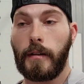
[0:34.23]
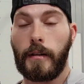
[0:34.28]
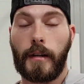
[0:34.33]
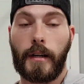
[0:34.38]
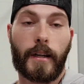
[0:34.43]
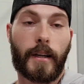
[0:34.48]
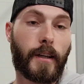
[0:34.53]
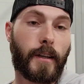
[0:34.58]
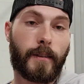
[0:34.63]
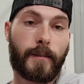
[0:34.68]

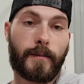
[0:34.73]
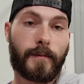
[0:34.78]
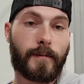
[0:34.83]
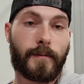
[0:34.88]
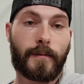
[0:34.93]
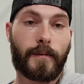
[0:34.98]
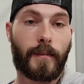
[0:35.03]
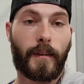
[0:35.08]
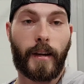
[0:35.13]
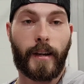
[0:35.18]
I can't
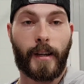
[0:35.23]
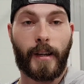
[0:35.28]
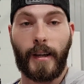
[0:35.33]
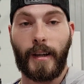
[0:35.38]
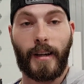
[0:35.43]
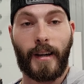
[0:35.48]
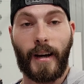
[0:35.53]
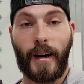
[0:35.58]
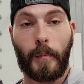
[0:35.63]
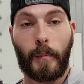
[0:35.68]

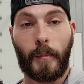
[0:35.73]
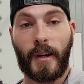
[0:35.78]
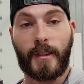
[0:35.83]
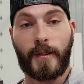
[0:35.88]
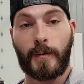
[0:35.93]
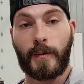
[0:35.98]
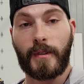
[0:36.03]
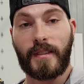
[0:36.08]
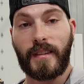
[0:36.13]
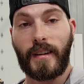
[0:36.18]
not
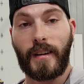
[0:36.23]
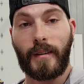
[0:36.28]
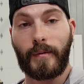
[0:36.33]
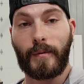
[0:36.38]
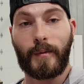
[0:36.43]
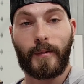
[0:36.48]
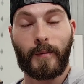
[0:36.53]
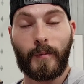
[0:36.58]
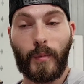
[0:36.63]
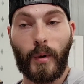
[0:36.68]
mess with
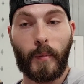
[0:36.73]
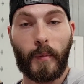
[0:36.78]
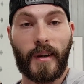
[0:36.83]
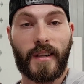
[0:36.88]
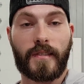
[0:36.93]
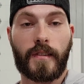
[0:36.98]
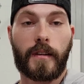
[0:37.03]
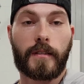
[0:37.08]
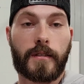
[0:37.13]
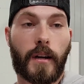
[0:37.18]
stuff and put
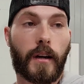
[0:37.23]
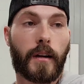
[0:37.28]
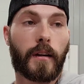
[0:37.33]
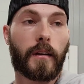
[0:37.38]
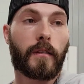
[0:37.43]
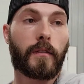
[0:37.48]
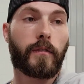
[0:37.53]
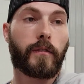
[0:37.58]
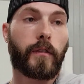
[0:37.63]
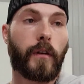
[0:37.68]
my touch on it.
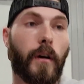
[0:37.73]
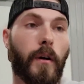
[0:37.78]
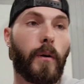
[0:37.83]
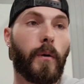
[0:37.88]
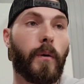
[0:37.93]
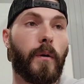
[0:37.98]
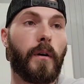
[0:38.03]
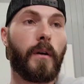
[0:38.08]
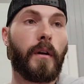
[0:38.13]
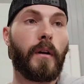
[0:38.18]

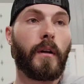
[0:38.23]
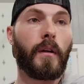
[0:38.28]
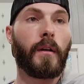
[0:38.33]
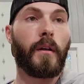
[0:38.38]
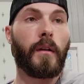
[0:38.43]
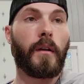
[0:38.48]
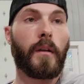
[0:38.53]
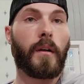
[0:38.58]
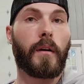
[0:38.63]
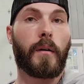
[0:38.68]
So
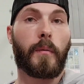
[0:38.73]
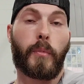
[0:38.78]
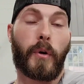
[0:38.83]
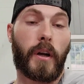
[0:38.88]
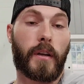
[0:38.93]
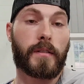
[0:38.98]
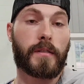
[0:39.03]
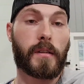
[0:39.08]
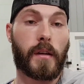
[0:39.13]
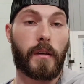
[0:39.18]
I'll
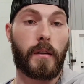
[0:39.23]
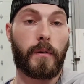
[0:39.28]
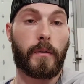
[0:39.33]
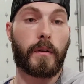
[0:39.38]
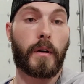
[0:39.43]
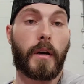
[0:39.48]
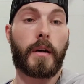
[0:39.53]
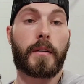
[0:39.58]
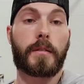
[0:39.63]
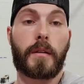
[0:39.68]
probably set you
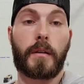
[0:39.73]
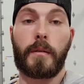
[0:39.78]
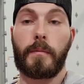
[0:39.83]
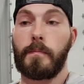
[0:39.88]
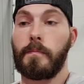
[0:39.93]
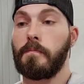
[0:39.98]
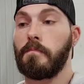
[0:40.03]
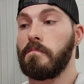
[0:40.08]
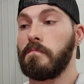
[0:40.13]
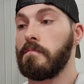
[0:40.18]
guys up,
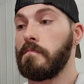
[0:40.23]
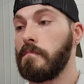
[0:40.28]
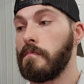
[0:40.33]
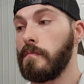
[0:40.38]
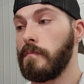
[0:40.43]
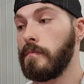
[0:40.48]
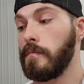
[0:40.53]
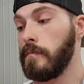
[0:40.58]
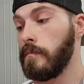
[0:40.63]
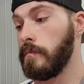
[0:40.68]

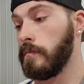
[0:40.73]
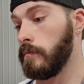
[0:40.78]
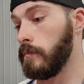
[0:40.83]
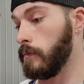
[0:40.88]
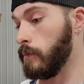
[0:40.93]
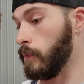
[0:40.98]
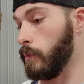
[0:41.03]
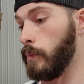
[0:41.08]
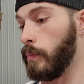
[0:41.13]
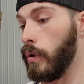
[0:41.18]

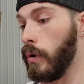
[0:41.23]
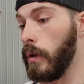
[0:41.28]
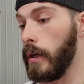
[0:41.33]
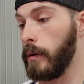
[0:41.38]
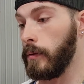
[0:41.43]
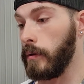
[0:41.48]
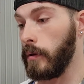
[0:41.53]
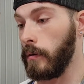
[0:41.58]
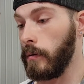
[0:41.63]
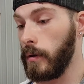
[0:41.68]
pull
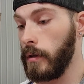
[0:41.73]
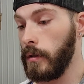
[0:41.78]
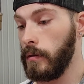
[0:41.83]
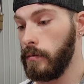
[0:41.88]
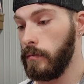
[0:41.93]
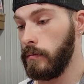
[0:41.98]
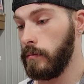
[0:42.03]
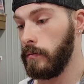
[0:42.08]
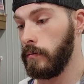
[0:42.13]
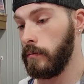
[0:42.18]
out the
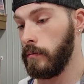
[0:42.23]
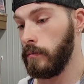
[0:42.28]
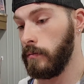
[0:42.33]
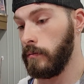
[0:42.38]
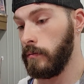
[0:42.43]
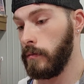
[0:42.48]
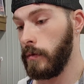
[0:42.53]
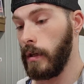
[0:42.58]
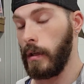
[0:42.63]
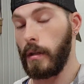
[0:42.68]
grill,
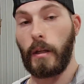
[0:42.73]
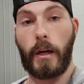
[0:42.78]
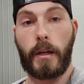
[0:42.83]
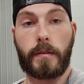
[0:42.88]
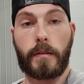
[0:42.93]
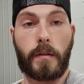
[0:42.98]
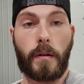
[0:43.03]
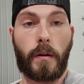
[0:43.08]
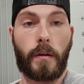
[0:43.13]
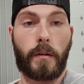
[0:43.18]
get
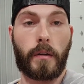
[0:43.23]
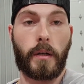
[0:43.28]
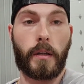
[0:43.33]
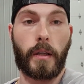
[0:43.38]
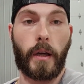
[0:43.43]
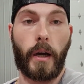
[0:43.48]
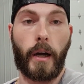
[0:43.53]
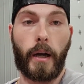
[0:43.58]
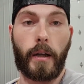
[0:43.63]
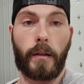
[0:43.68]
that started, get
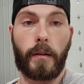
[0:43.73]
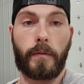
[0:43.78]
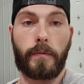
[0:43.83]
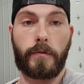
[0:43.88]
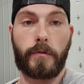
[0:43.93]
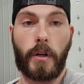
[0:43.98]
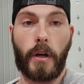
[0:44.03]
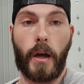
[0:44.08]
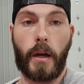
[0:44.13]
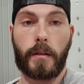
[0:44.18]
the high
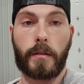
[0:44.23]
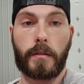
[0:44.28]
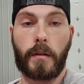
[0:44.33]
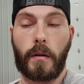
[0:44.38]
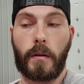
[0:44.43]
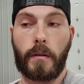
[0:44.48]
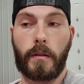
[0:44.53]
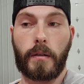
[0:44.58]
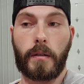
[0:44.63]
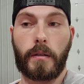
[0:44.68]
lift jack
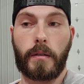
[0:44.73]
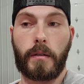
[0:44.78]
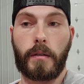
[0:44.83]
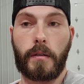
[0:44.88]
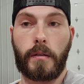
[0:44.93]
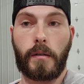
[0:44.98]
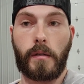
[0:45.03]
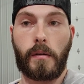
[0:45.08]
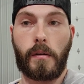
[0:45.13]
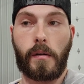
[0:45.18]
started,
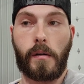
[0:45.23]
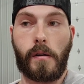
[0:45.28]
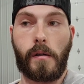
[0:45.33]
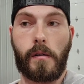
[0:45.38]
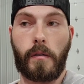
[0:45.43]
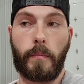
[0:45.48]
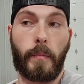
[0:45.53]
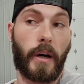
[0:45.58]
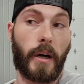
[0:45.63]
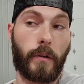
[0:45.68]

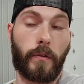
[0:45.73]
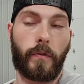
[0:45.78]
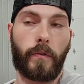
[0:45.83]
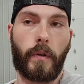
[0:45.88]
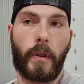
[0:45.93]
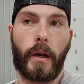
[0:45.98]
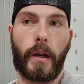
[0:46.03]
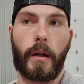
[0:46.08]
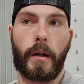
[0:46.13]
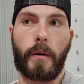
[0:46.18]
the mounts
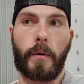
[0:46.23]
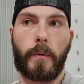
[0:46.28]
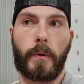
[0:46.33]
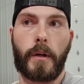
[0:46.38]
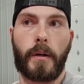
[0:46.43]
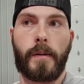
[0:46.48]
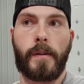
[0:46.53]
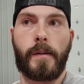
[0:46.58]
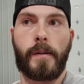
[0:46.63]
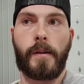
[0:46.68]
for that anyway,